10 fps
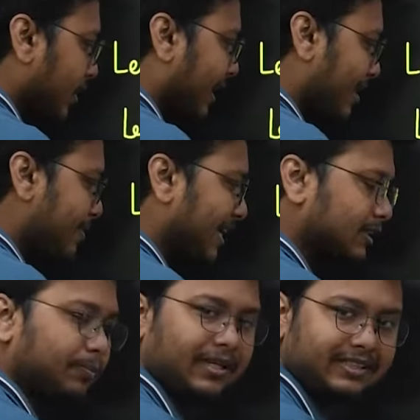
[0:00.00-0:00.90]
can be
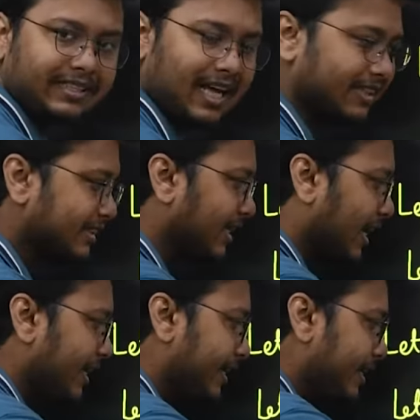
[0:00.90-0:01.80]
expressed as a
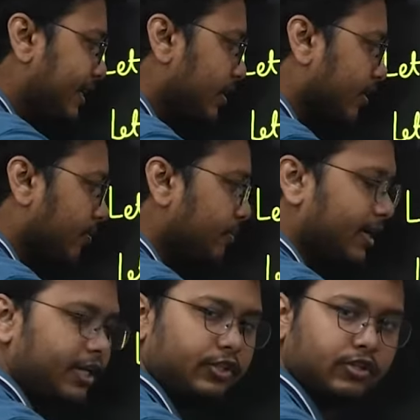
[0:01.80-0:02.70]
linear
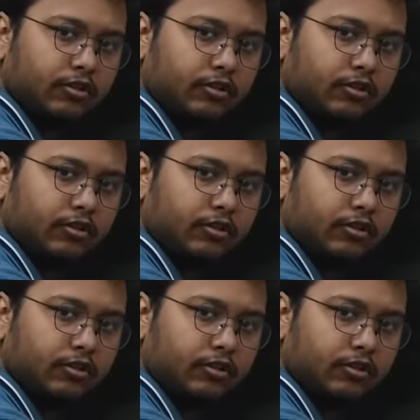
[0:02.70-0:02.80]
combination